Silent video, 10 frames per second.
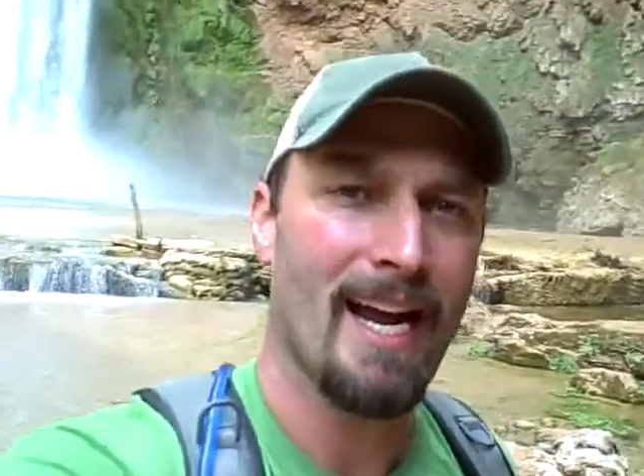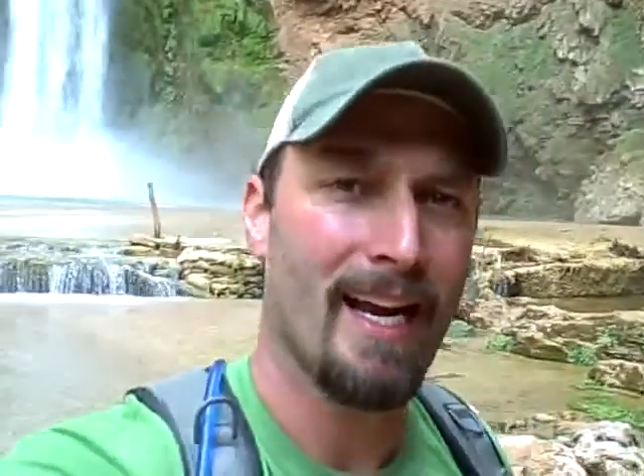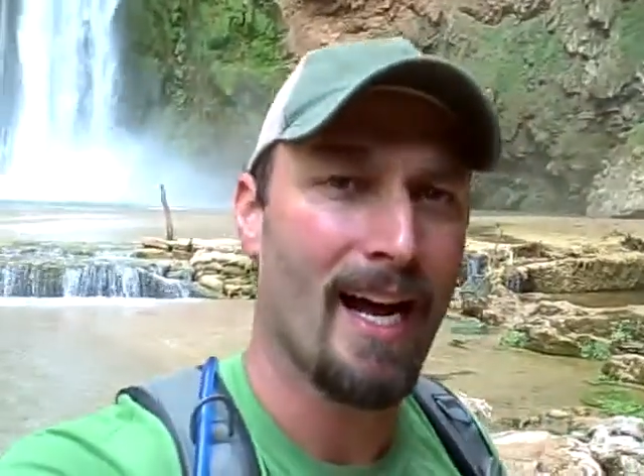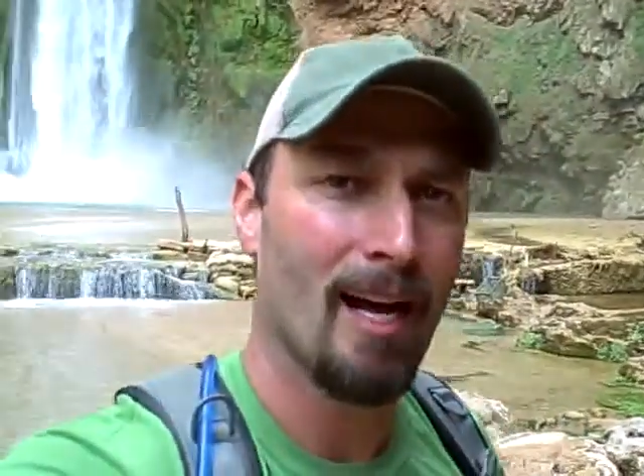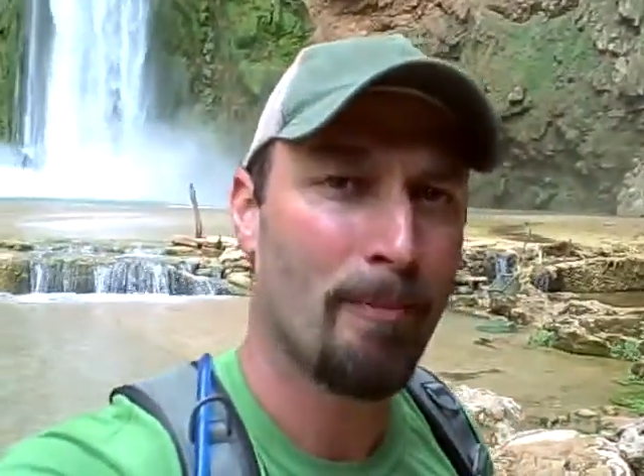
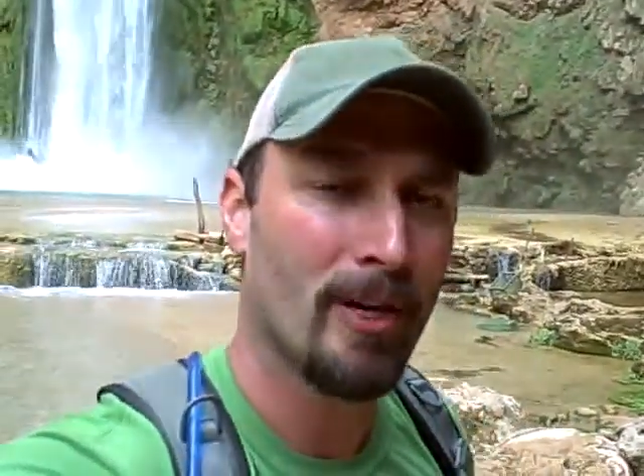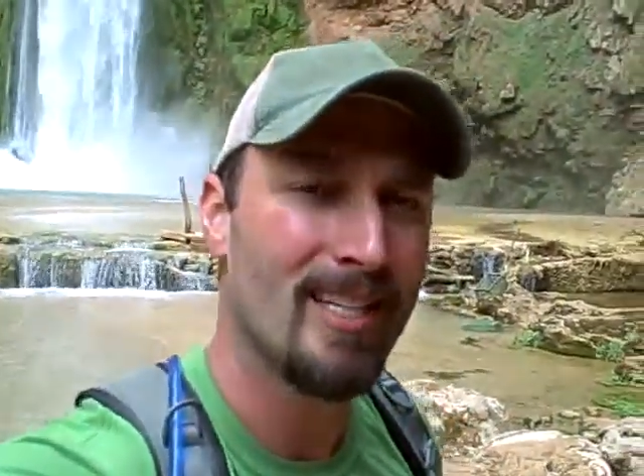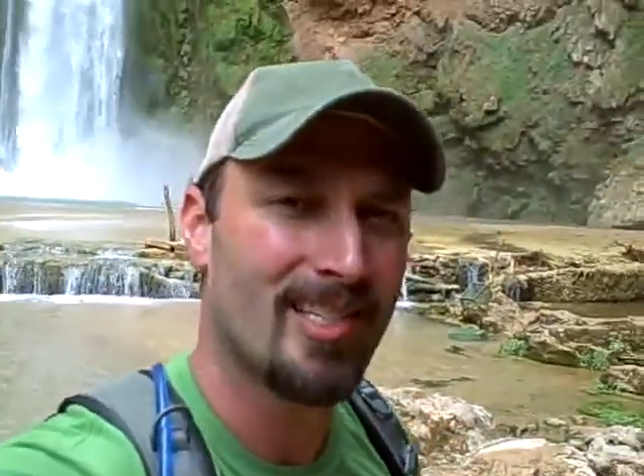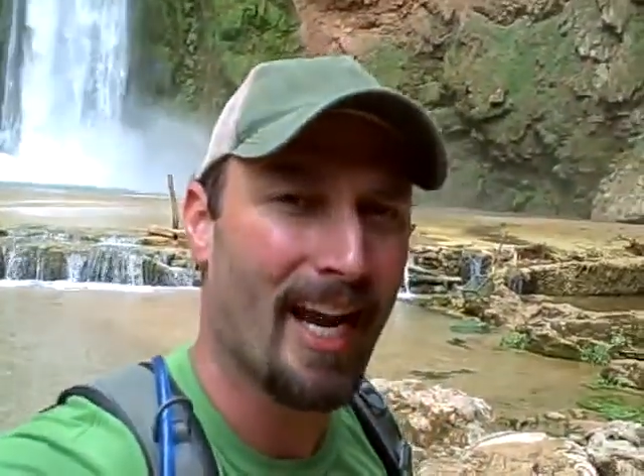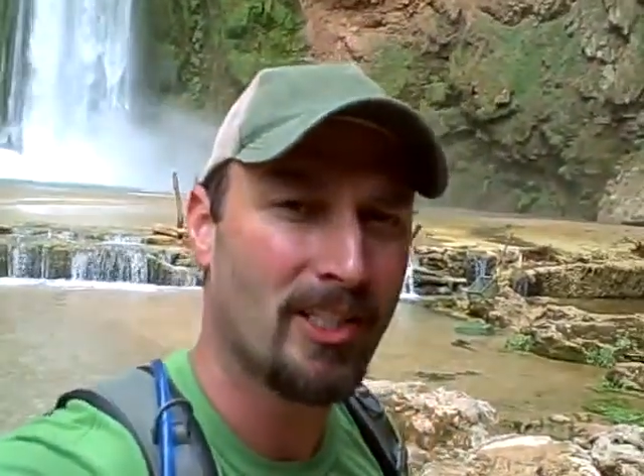a
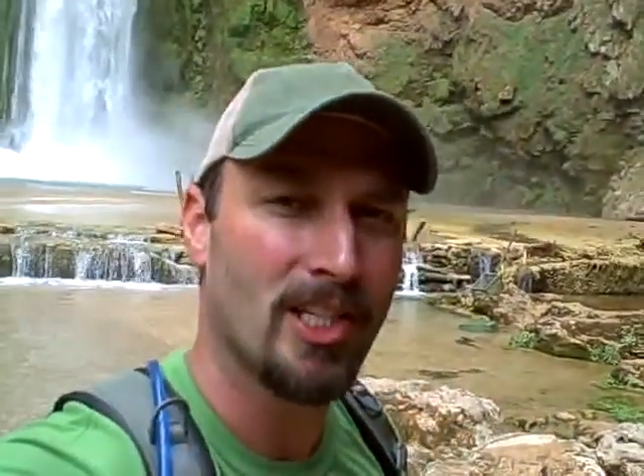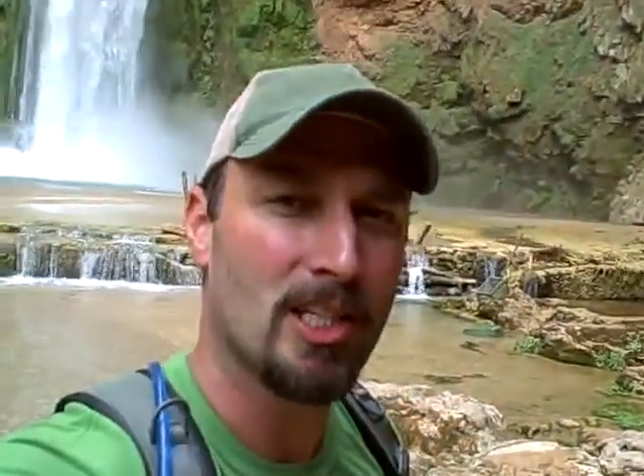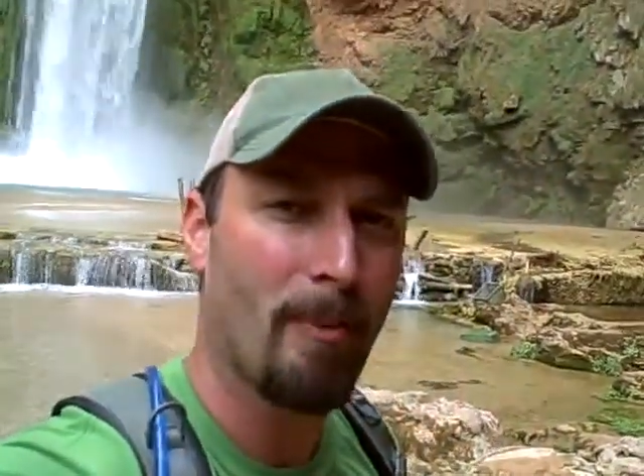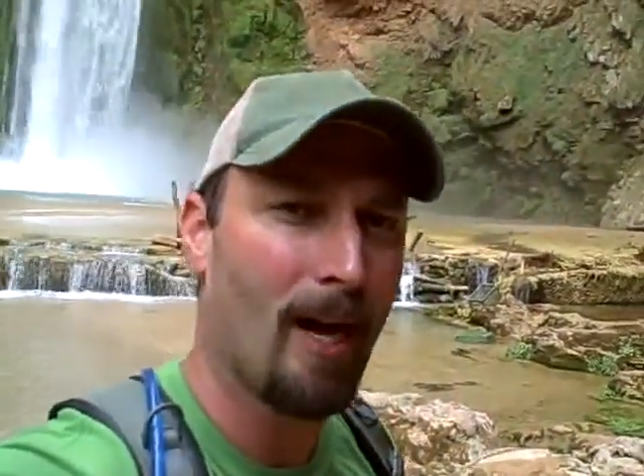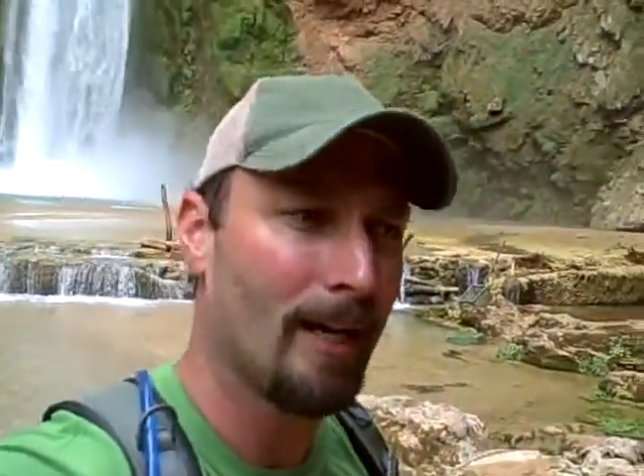pretty sketchy
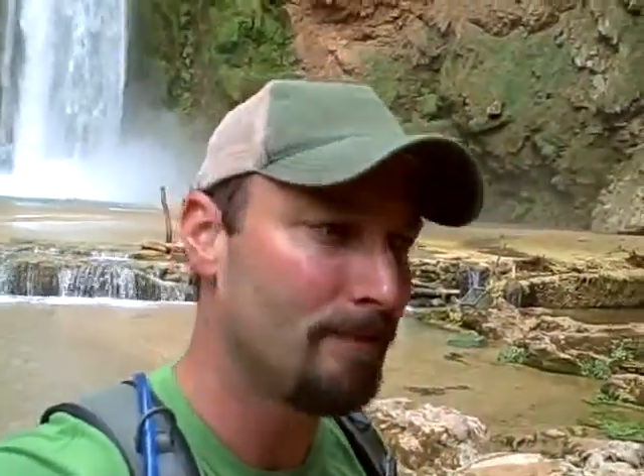spot.